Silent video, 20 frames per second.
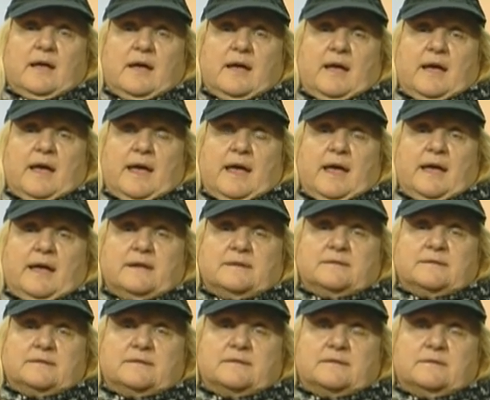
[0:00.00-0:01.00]

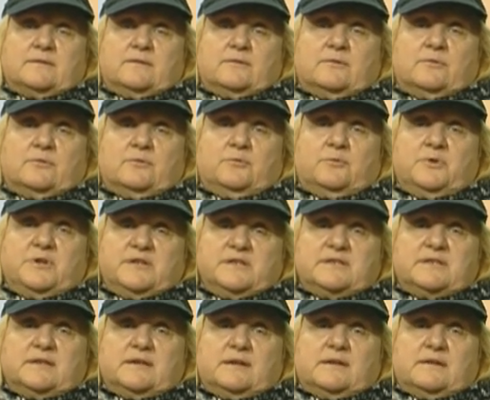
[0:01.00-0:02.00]
And
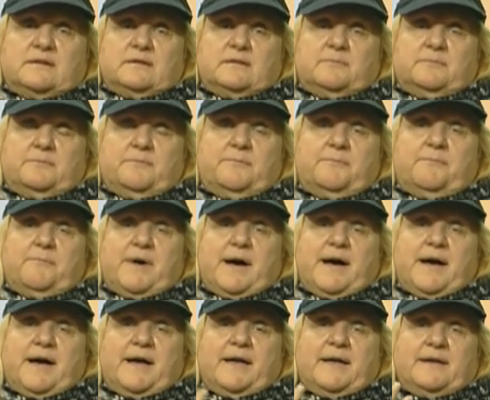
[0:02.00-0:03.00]
reason,
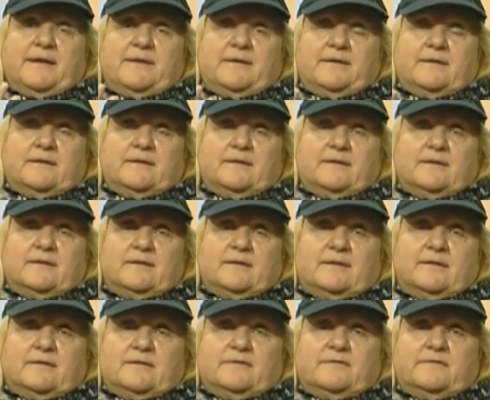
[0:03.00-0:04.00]
by
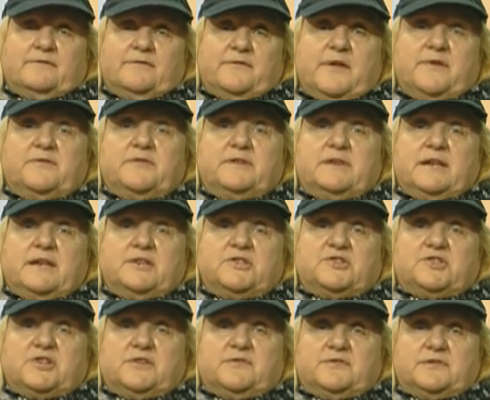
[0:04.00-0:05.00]
the very
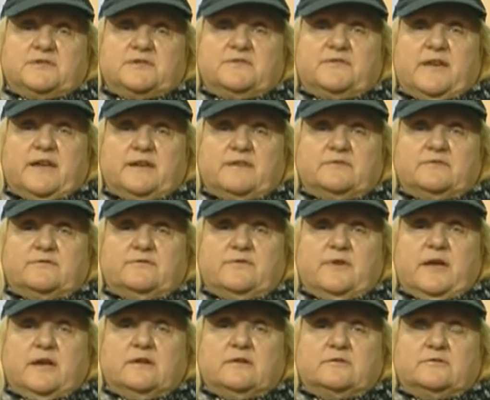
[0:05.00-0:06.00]
nature of its
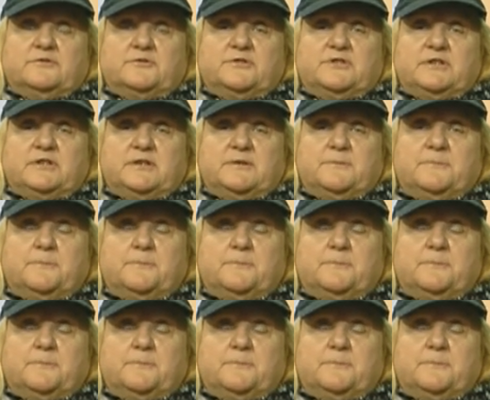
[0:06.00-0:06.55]
faculty,